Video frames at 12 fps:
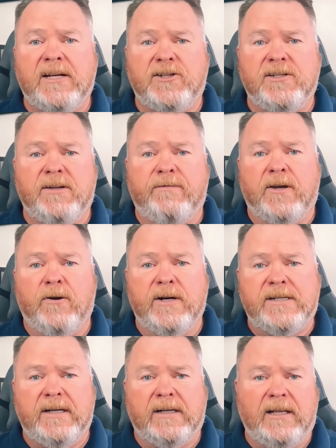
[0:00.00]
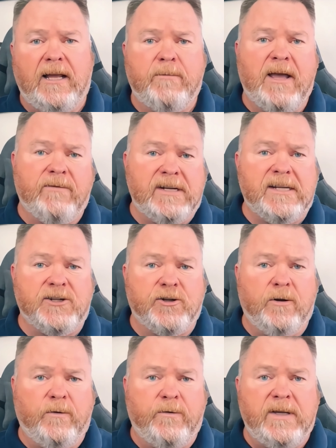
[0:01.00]
of the Currituck Club have additional
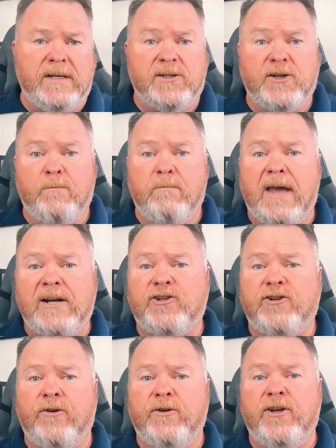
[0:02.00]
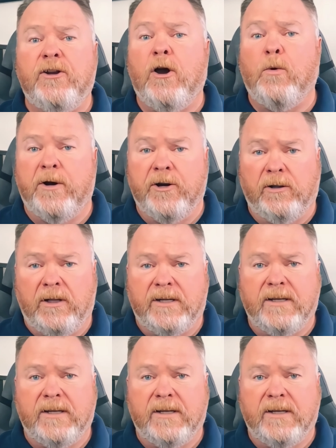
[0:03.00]
fees, so make sure you know where you're looking.